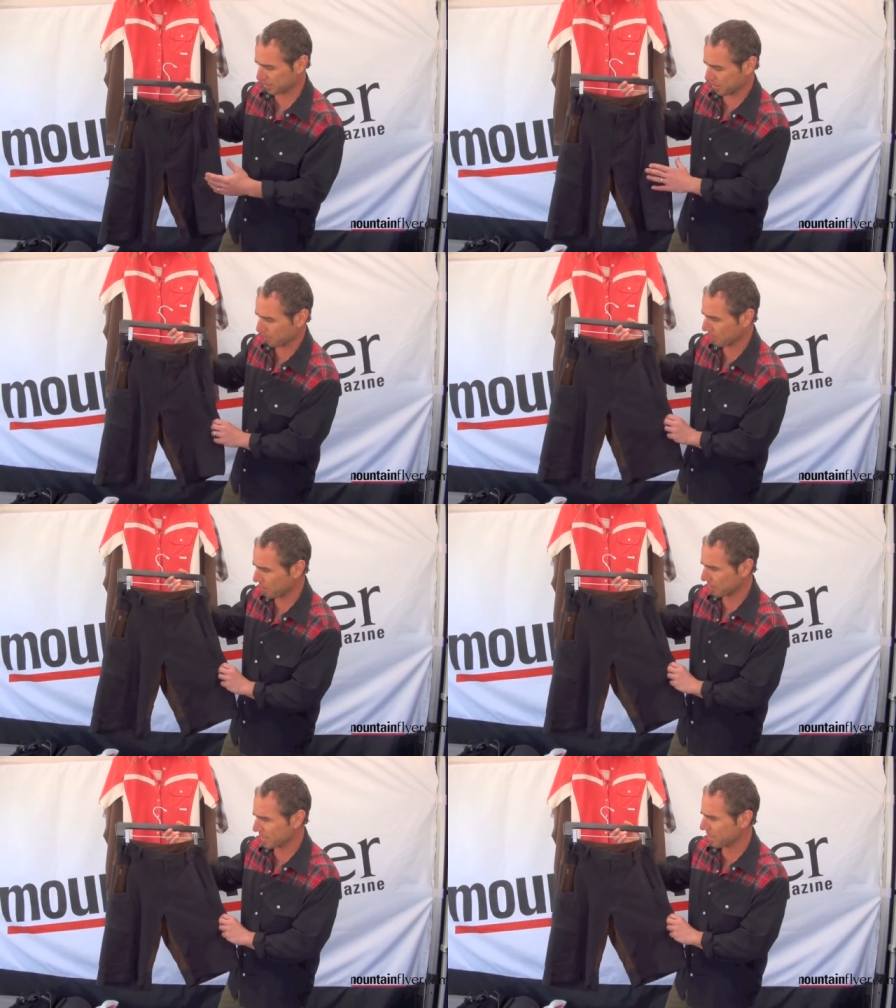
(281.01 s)
So
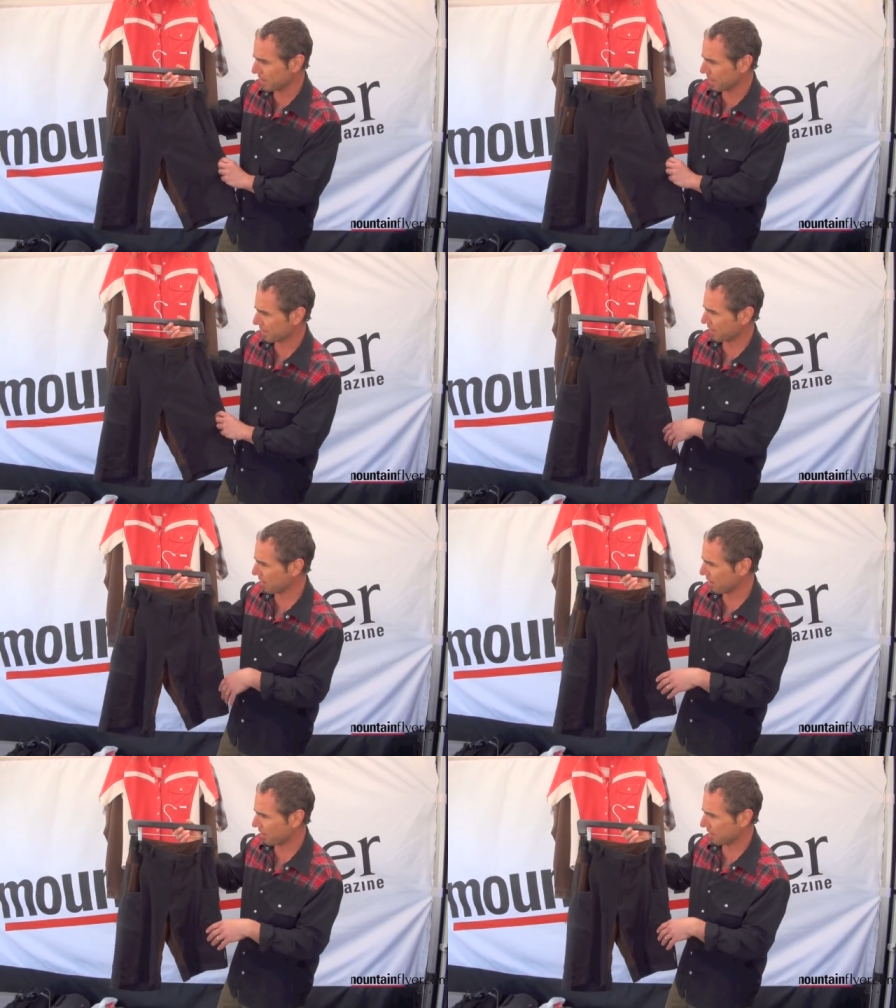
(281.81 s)
knee length
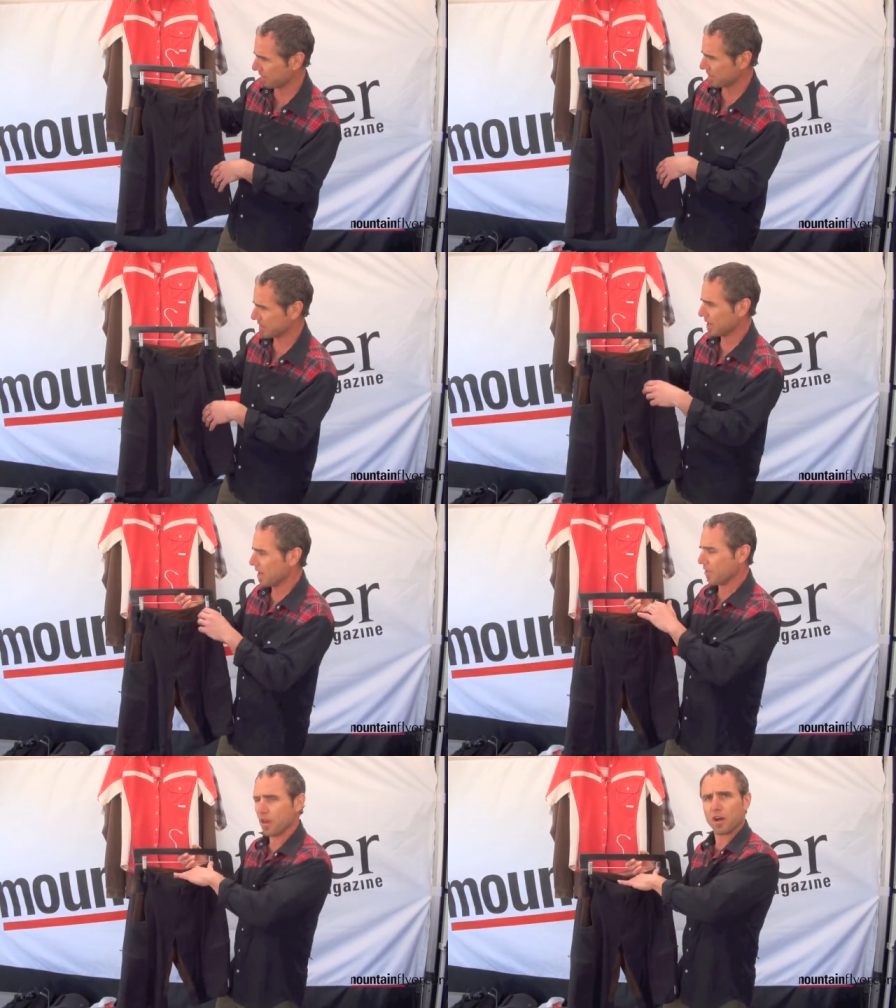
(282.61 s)
on all of these.
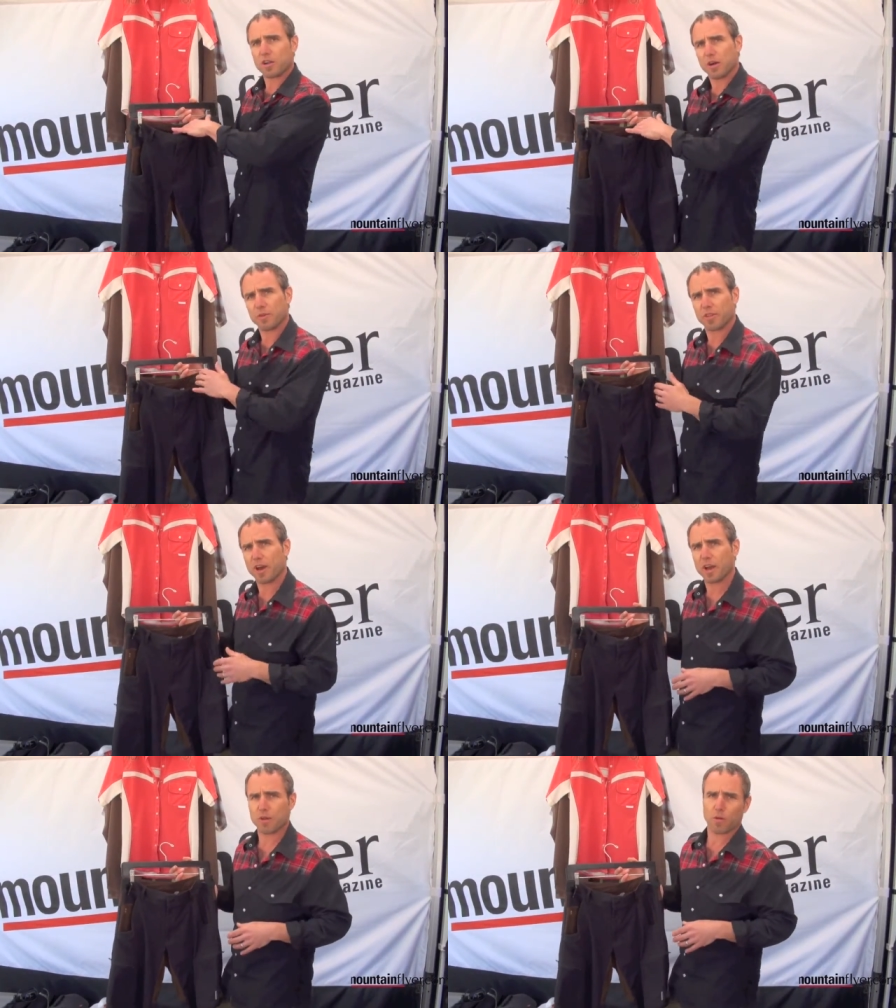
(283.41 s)
They all come with a
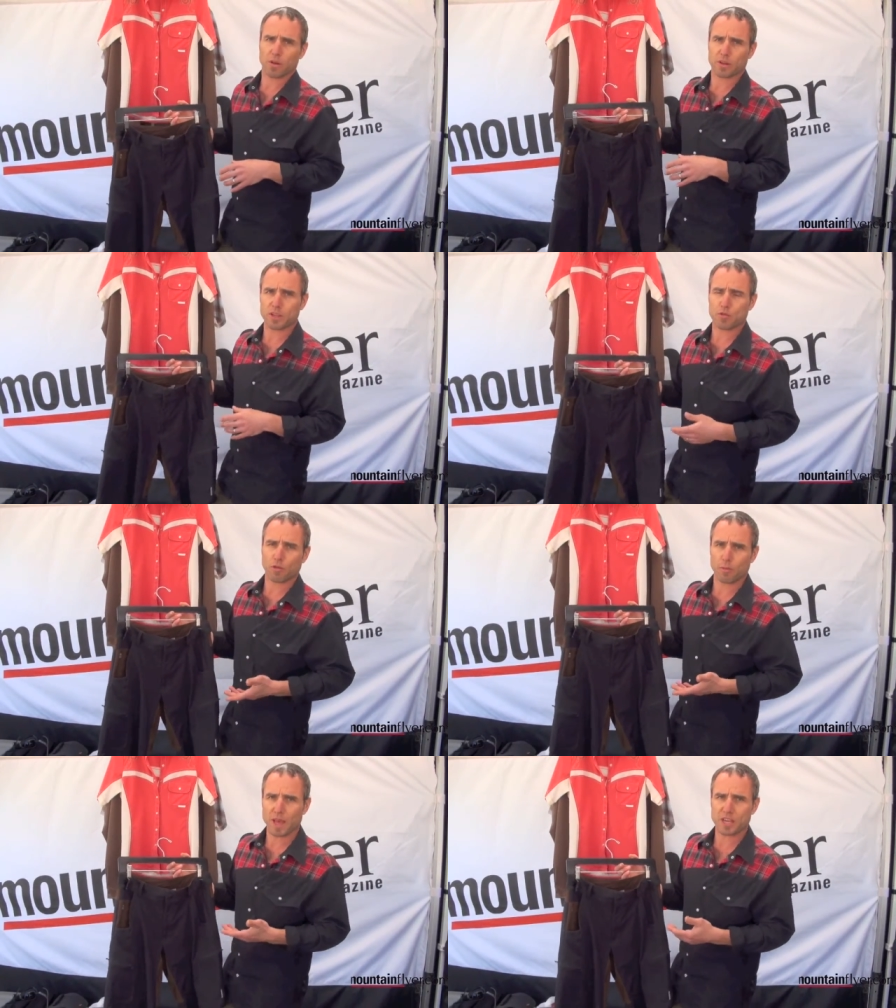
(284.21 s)
high-quality
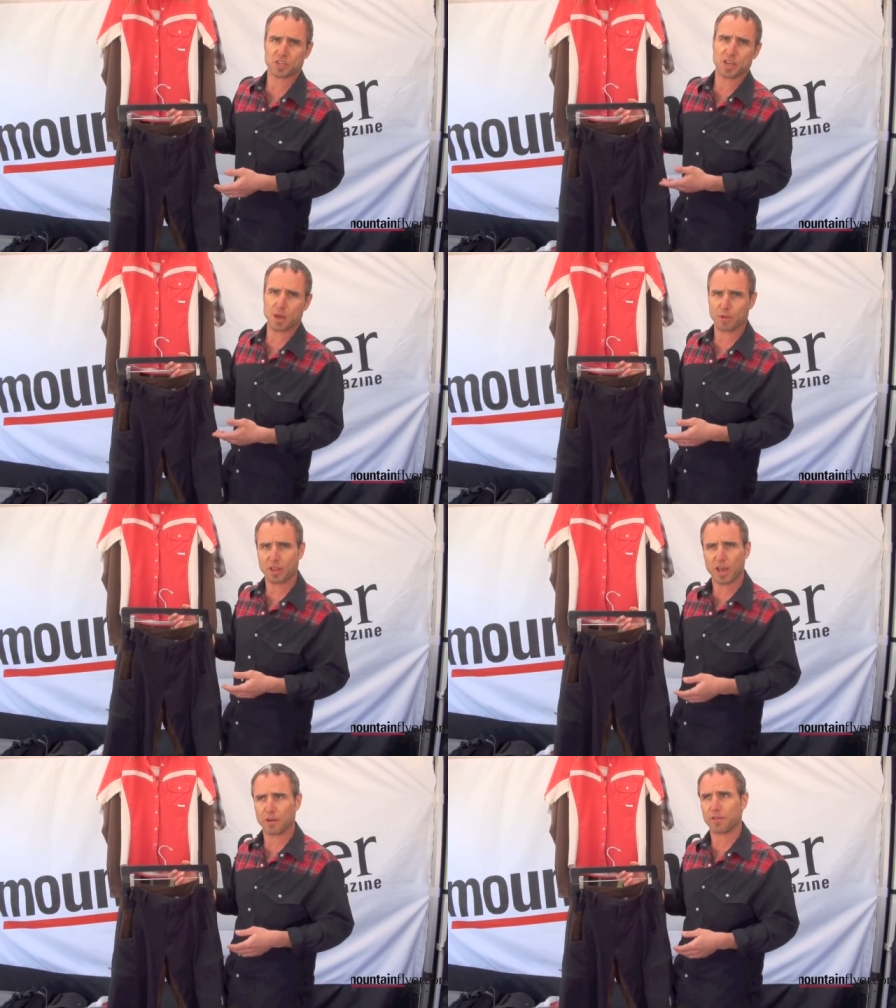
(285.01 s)
Coolmax chamois
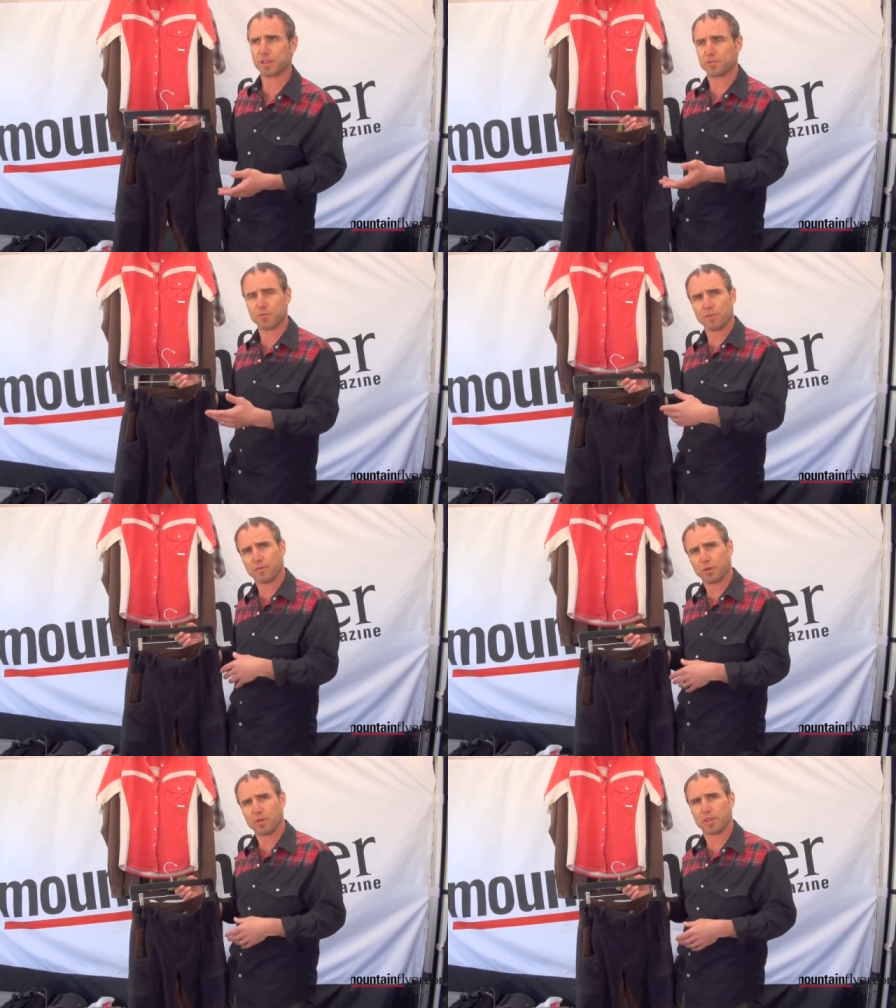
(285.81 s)
liner that's
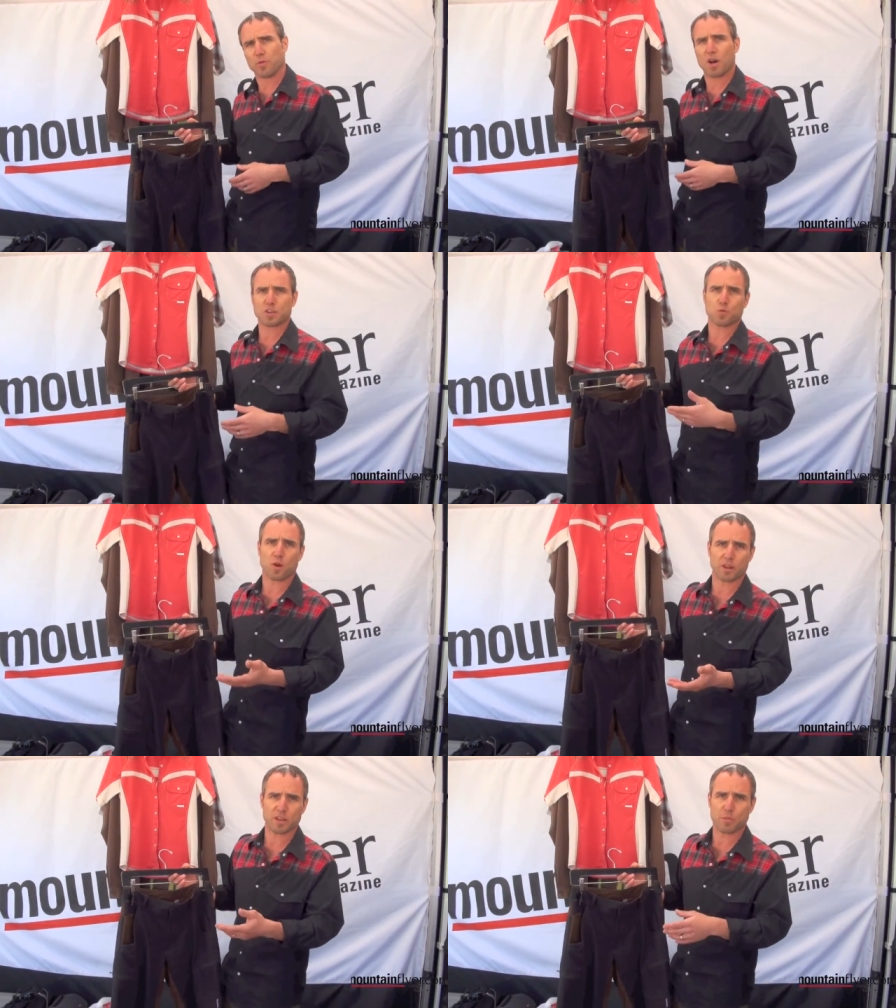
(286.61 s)
removable. You can wash
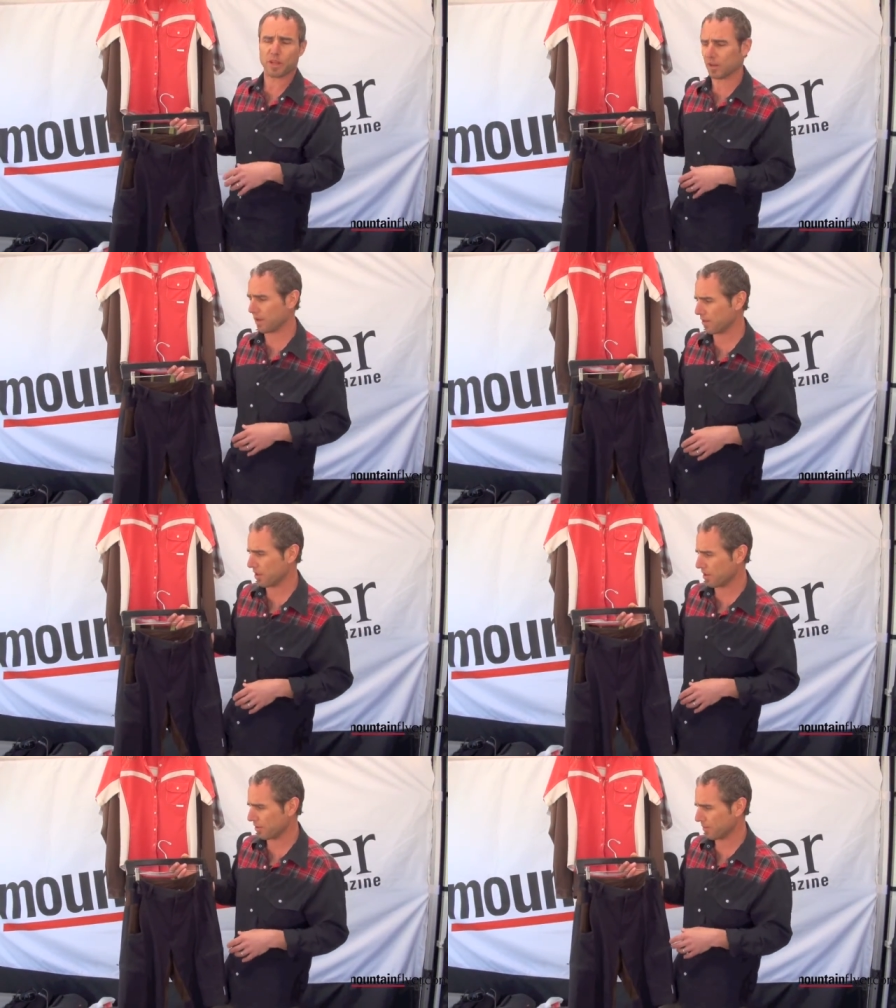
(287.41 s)
one independent of
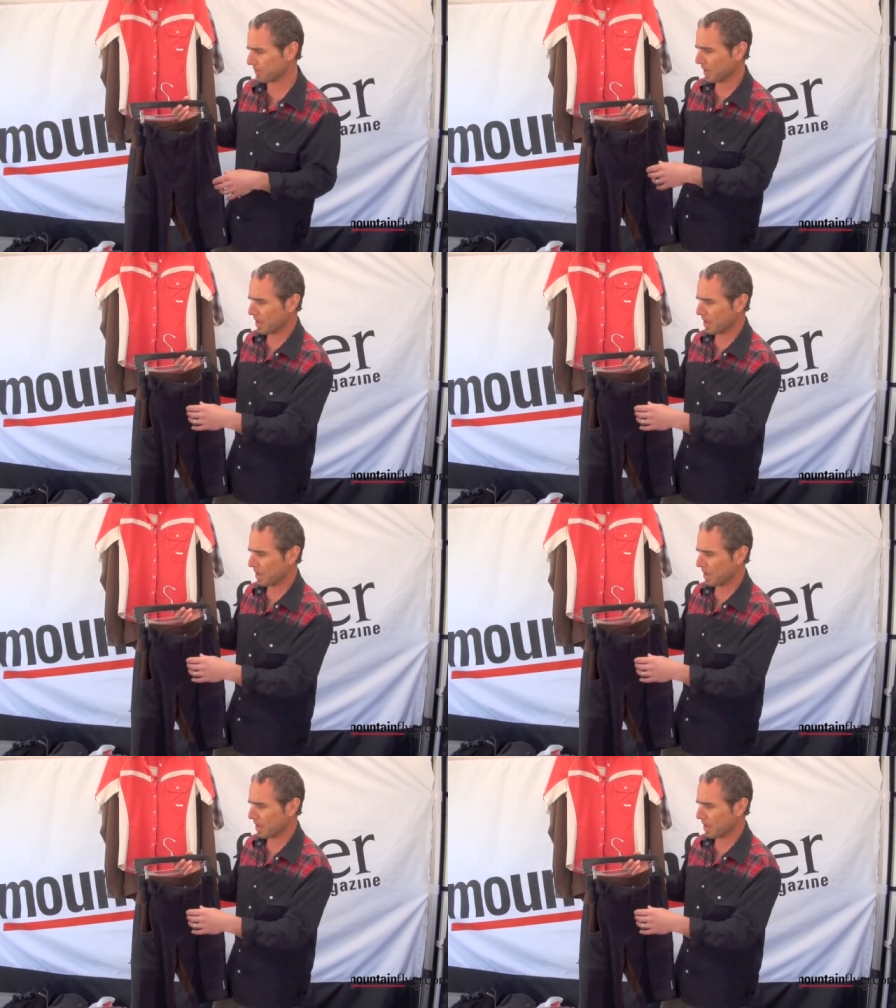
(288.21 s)
the other.